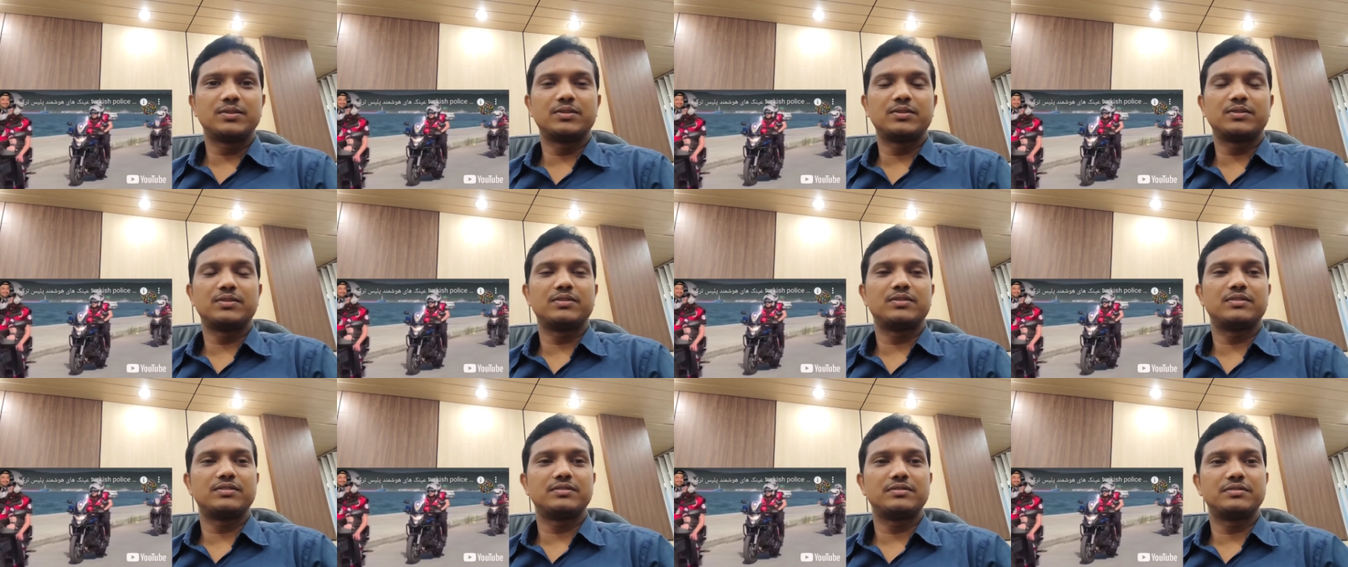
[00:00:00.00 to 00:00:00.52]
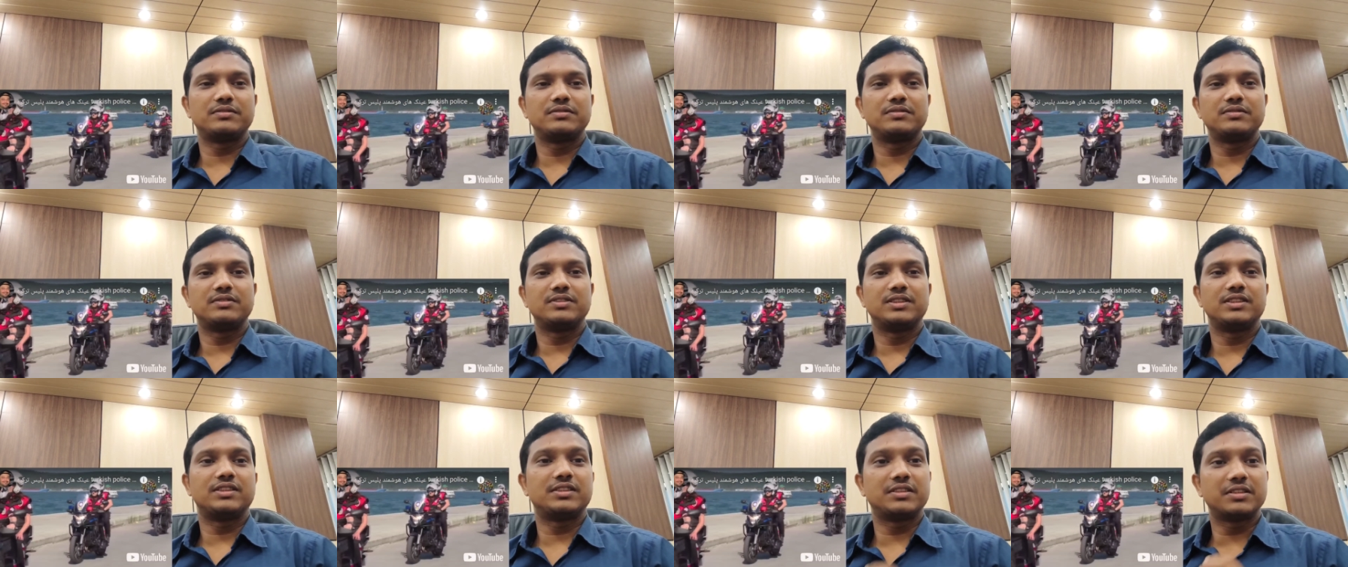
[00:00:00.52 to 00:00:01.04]
So
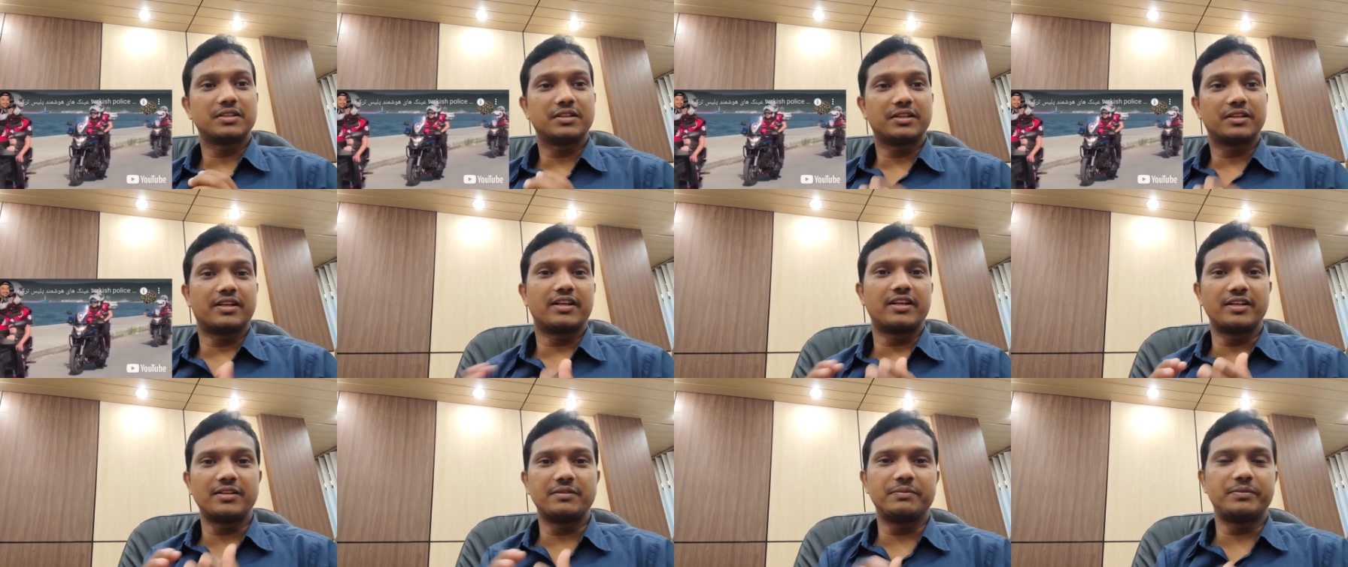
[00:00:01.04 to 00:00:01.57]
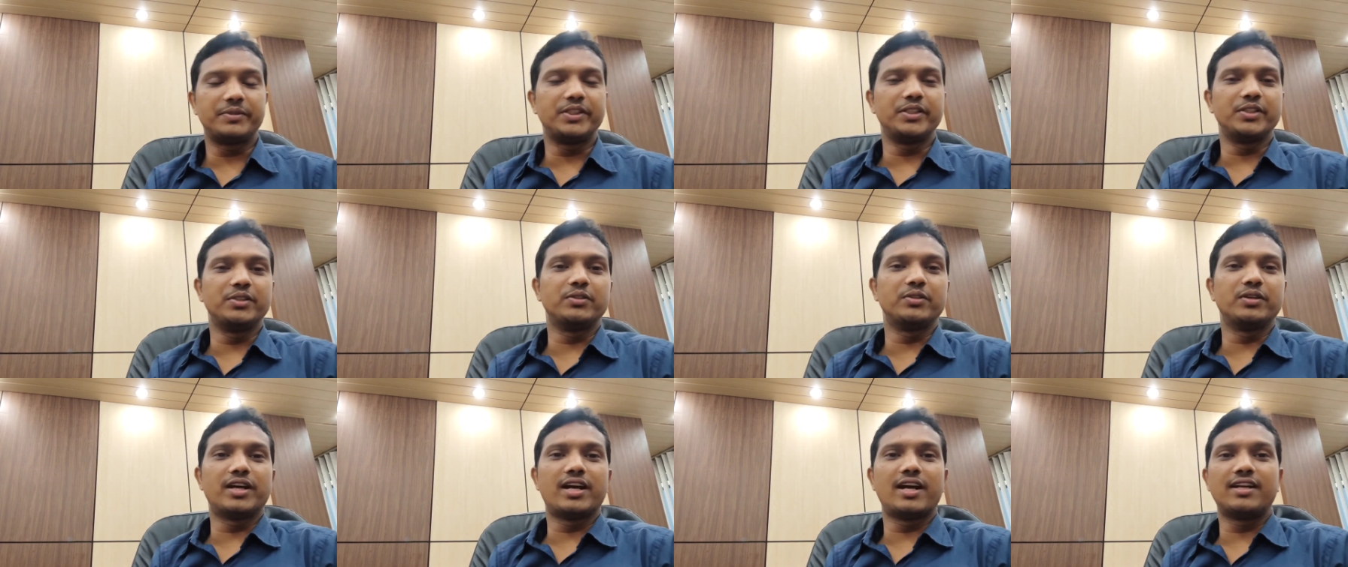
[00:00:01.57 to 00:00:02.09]
it's a great
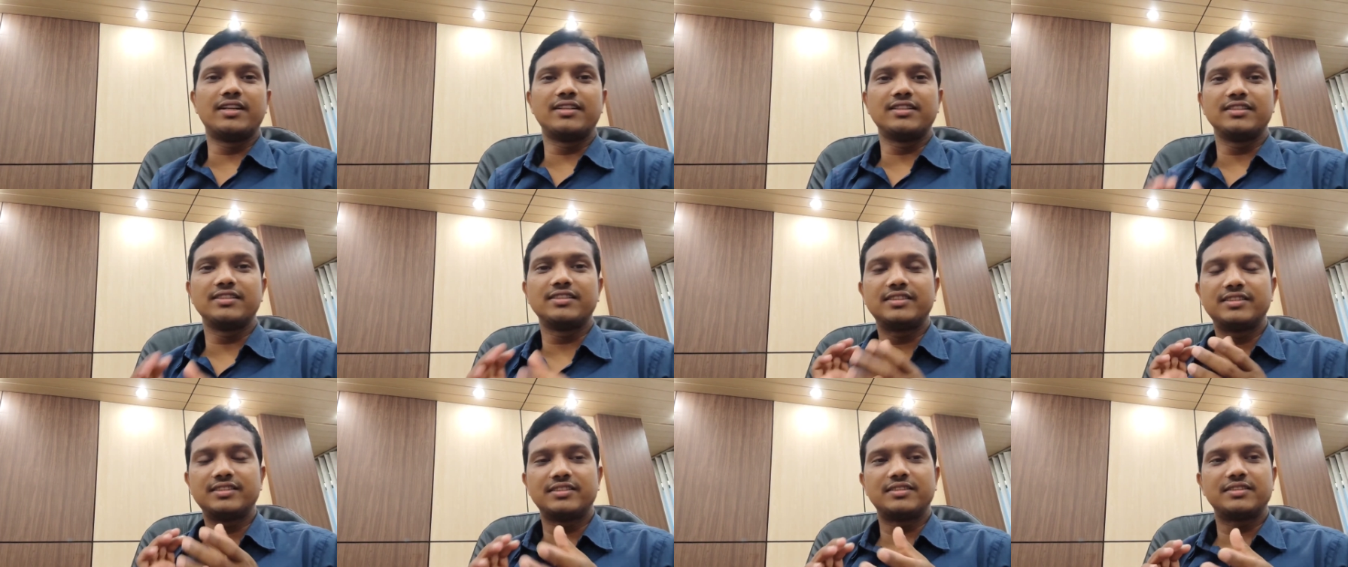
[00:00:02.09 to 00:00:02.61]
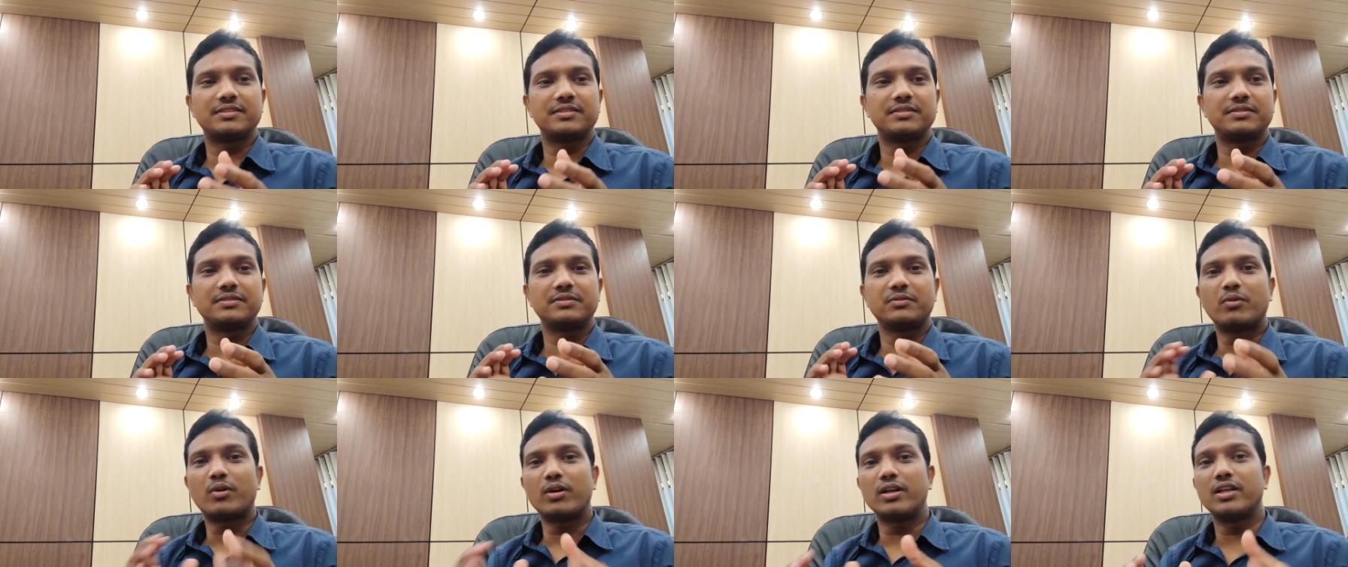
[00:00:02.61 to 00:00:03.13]
video and it's
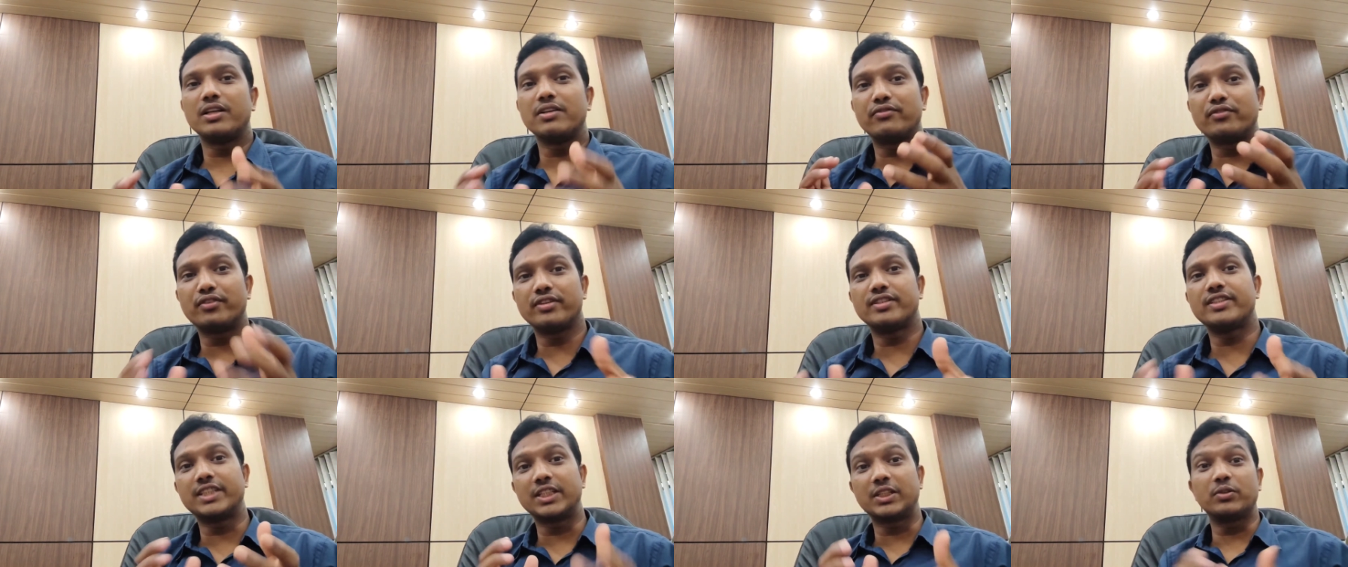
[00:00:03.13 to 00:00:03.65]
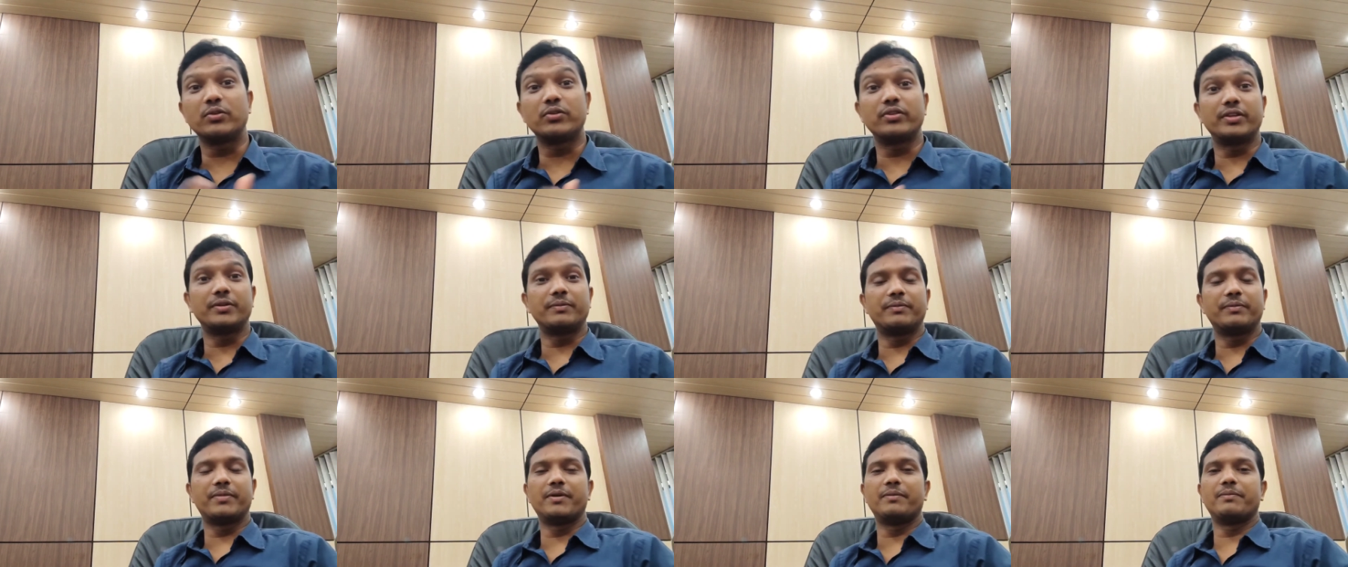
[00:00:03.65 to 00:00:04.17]
only for
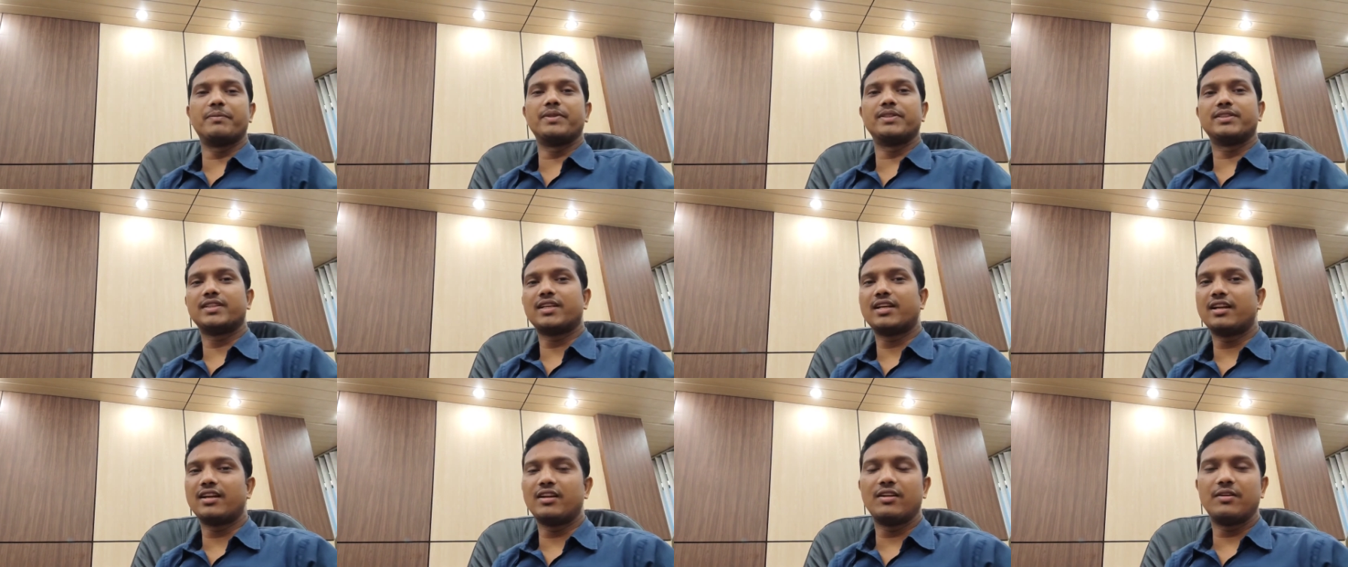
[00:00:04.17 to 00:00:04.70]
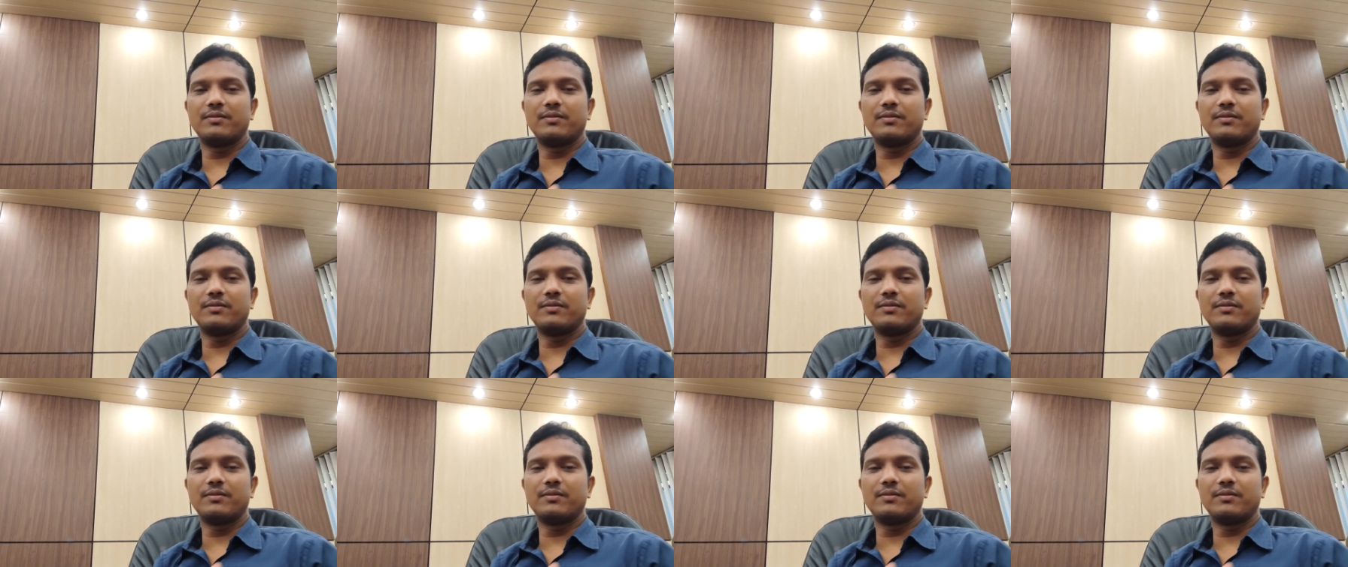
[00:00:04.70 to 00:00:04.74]
security purpose.